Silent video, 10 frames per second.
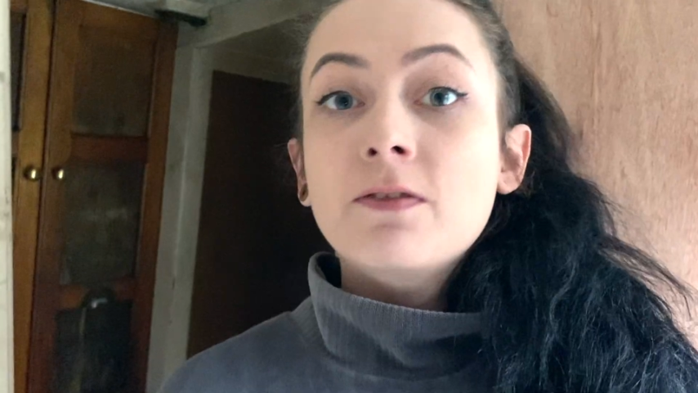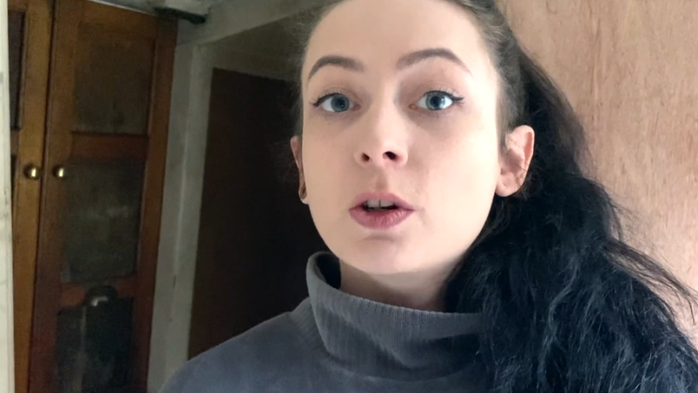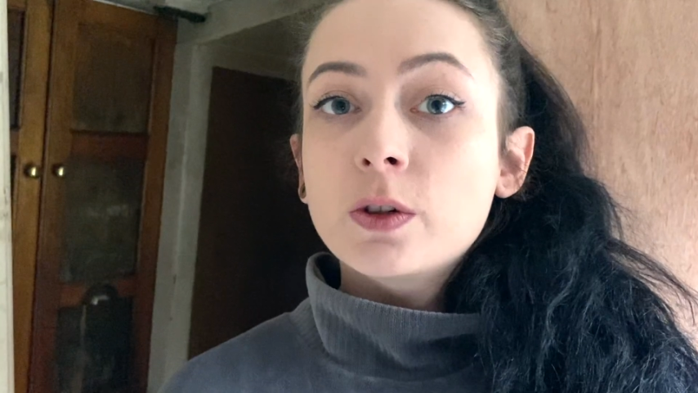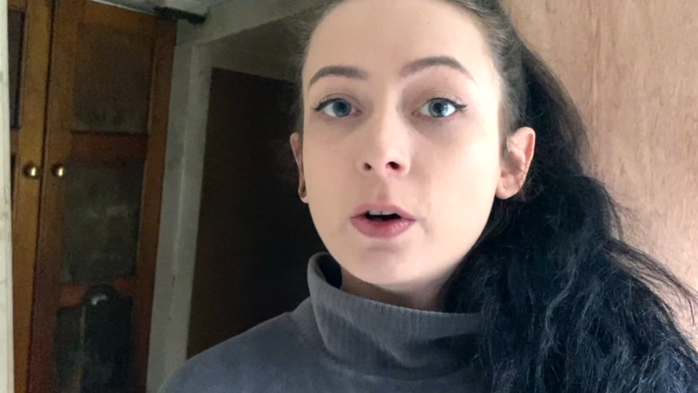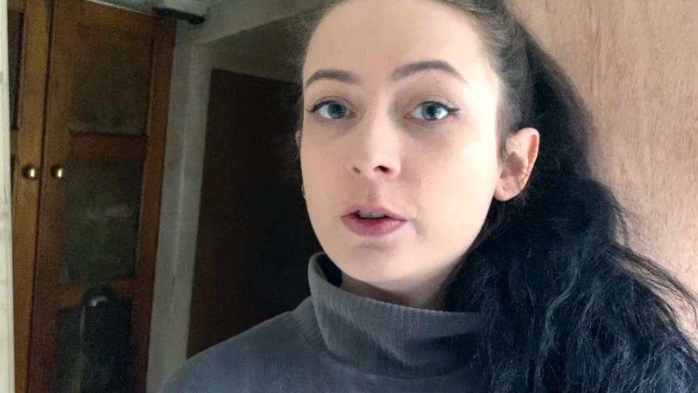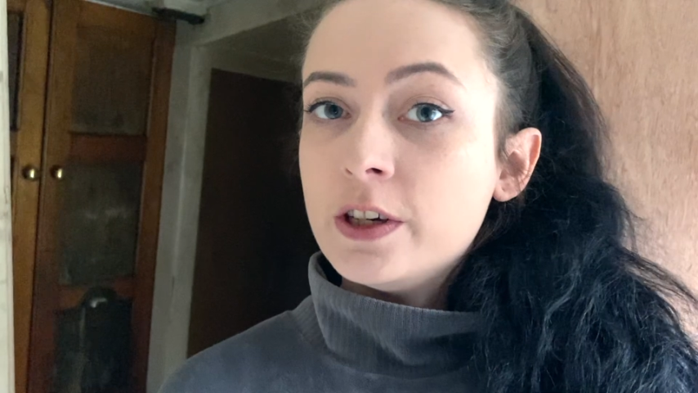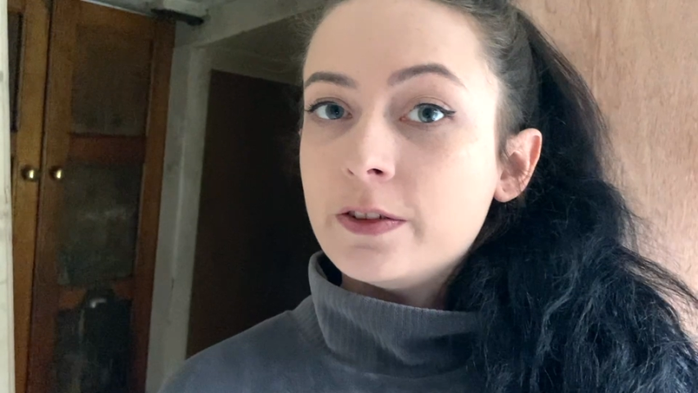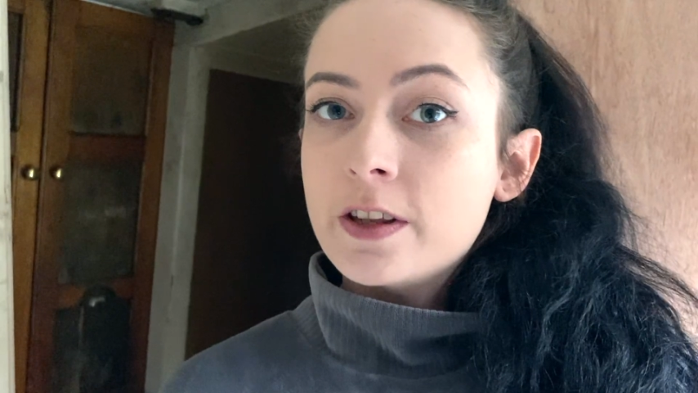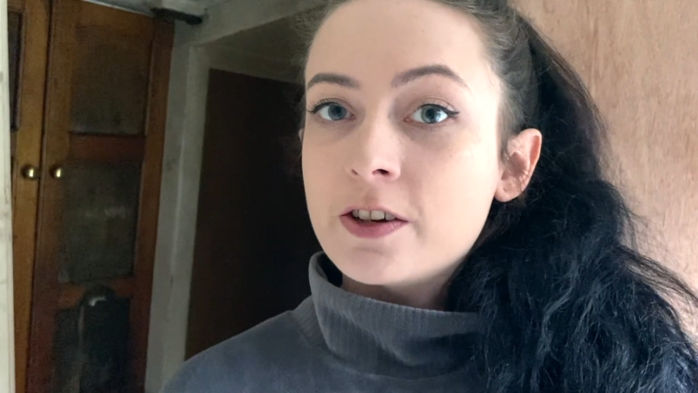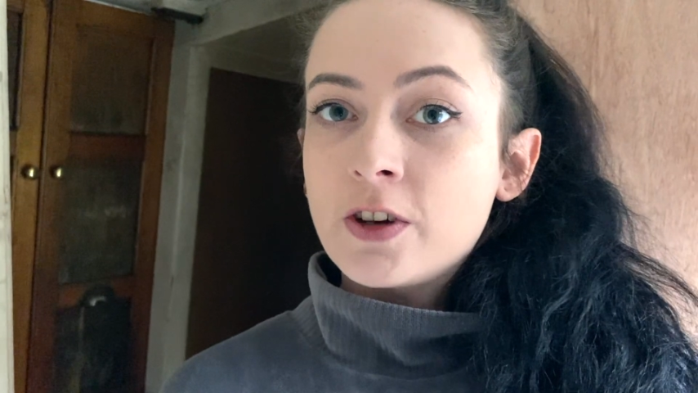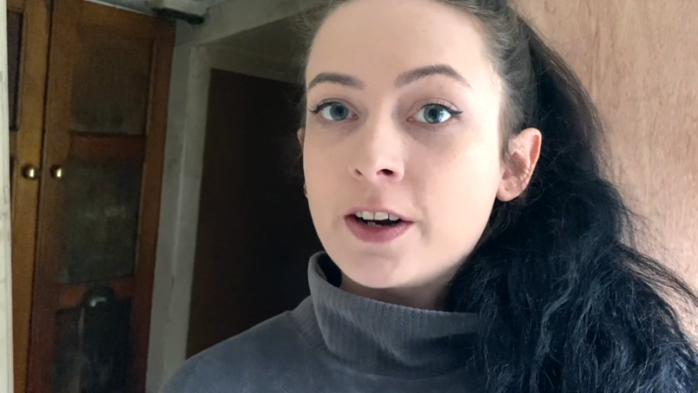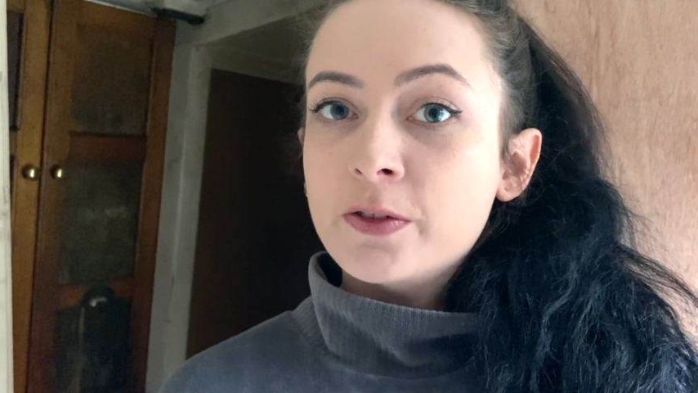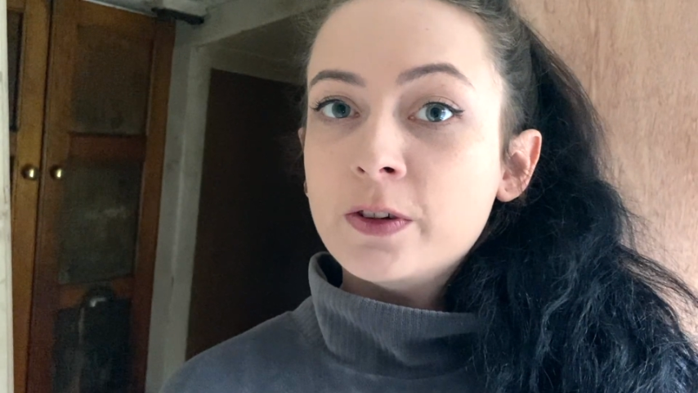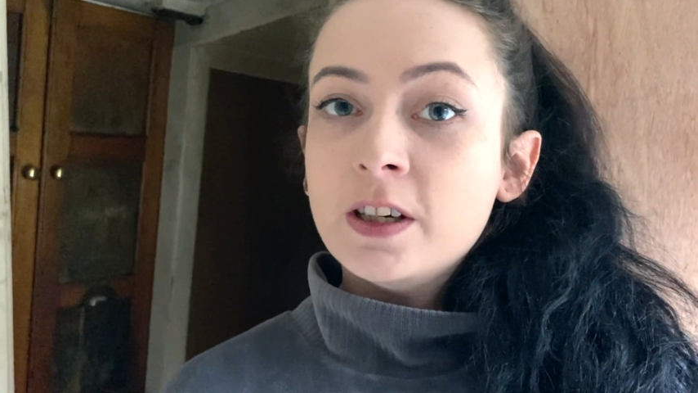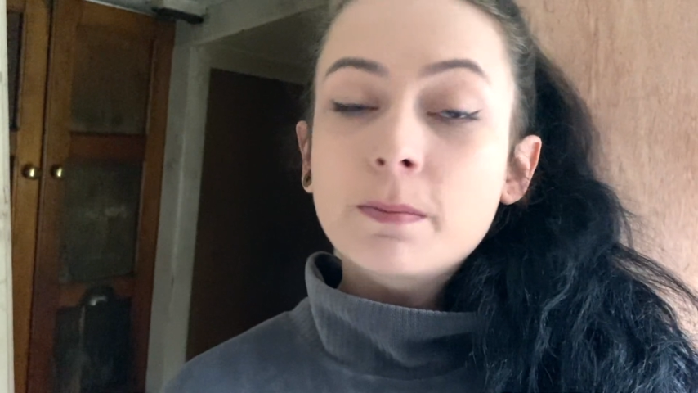you're not new to the
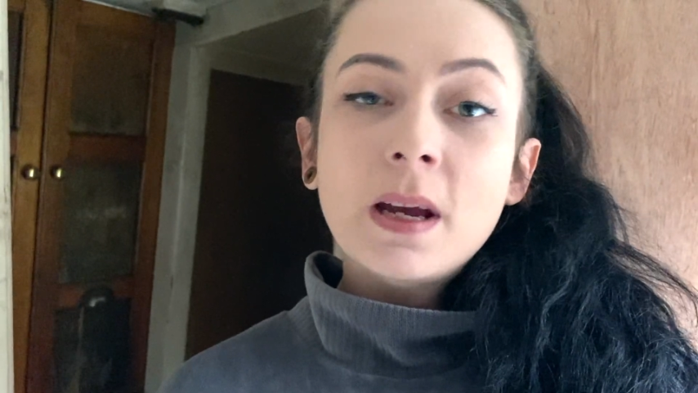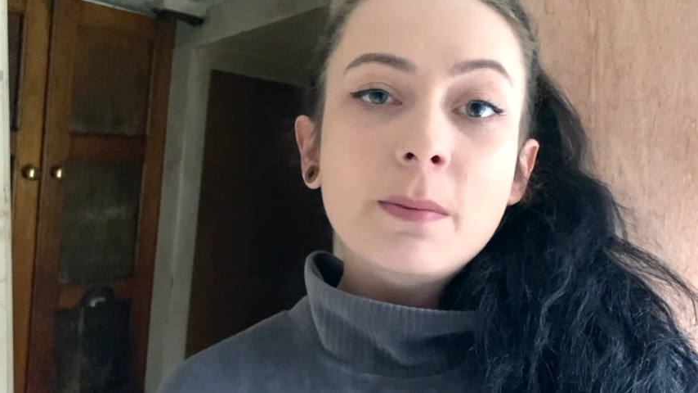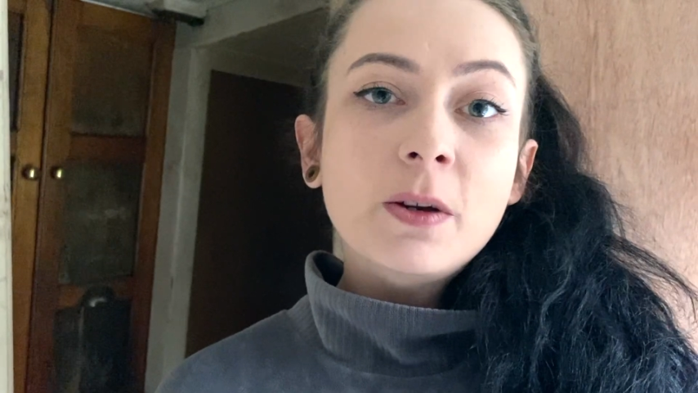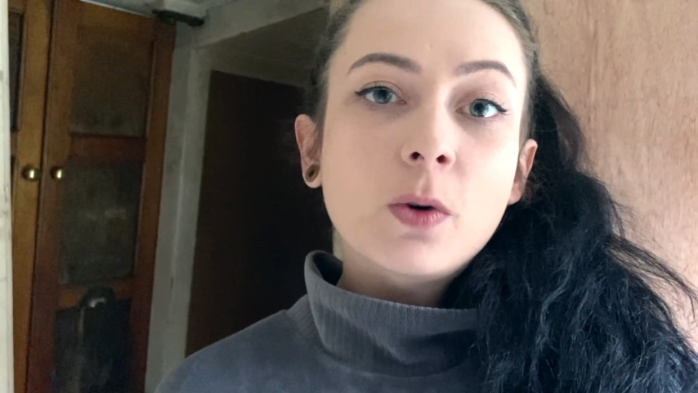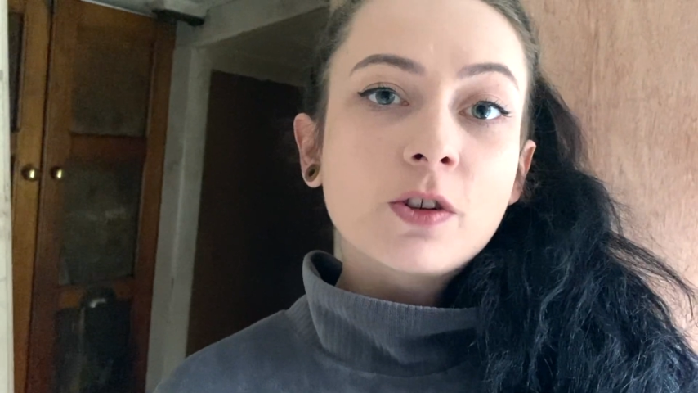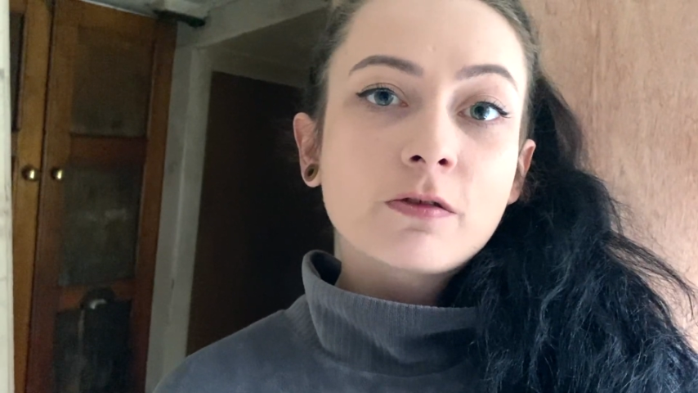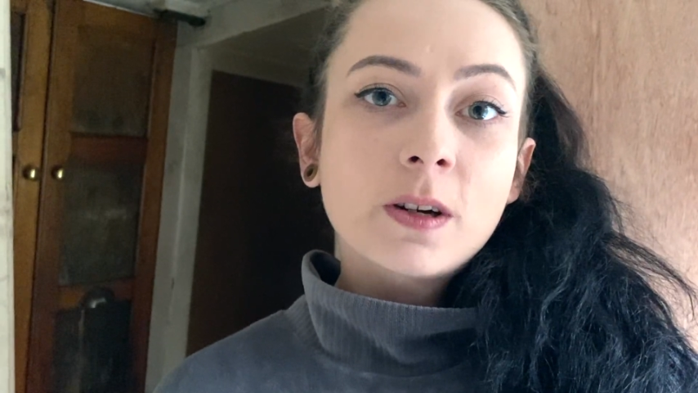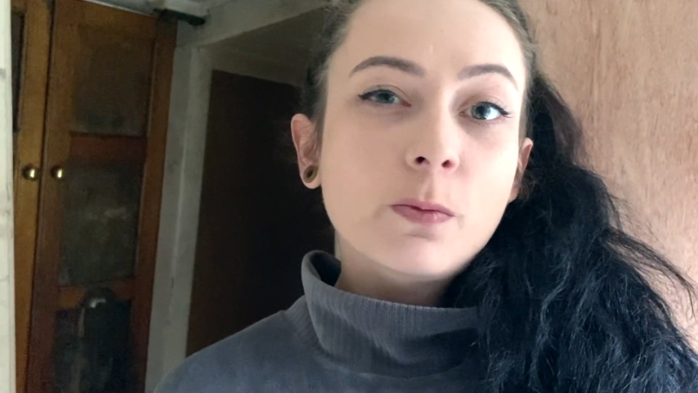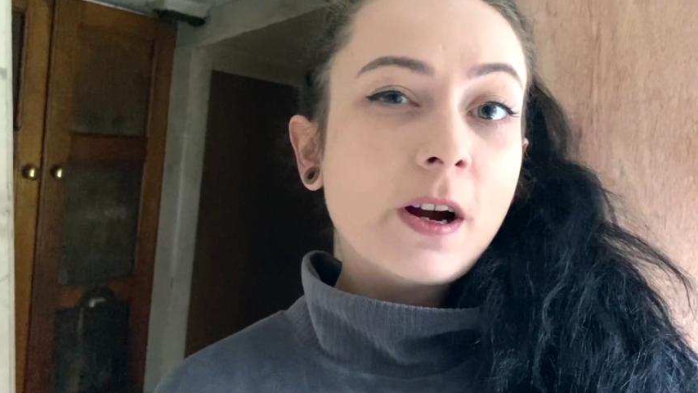channel, you may be wondering